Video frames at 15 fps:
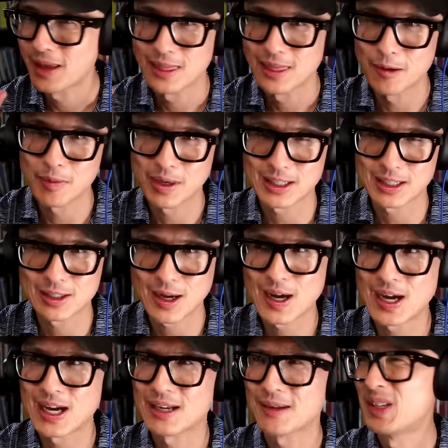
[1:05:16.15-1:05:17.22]
Then when I
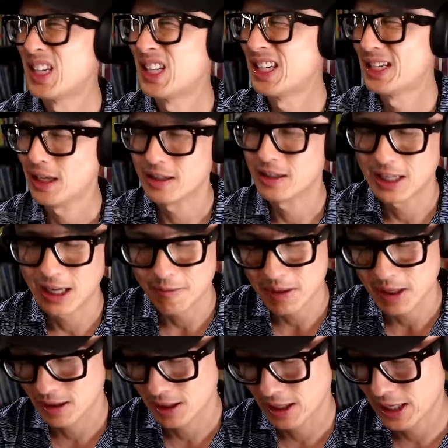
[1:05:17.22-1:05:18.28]
taught, it gave me
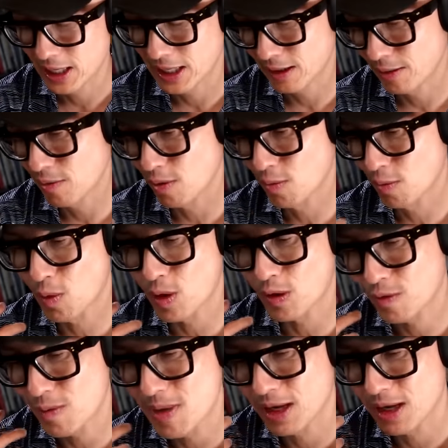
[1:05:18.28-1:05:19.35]
a, a reward
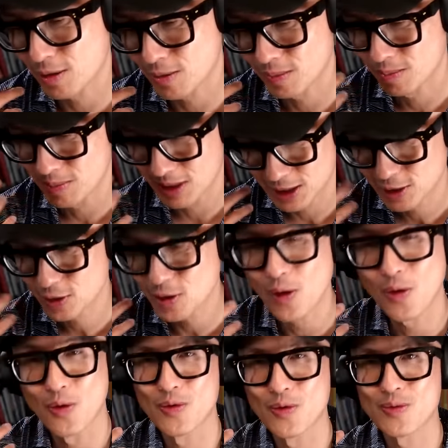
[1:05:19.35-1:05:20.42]
for my my
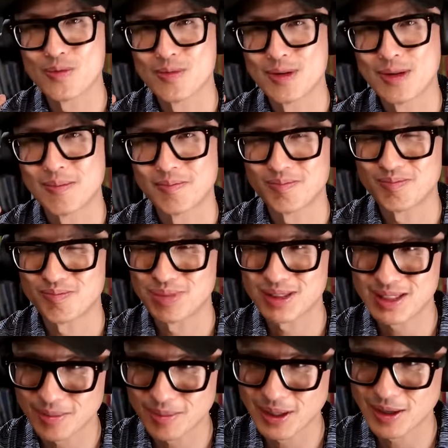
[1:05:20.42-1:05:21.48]
soul, but
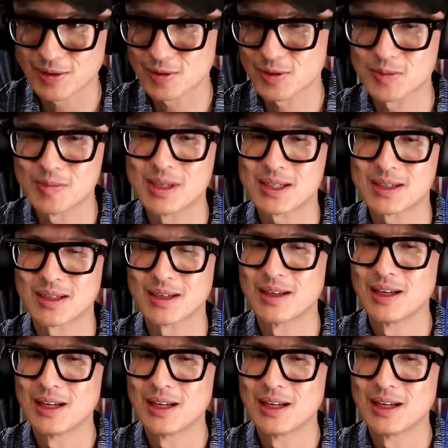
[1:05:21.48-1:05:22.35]
something else was missing.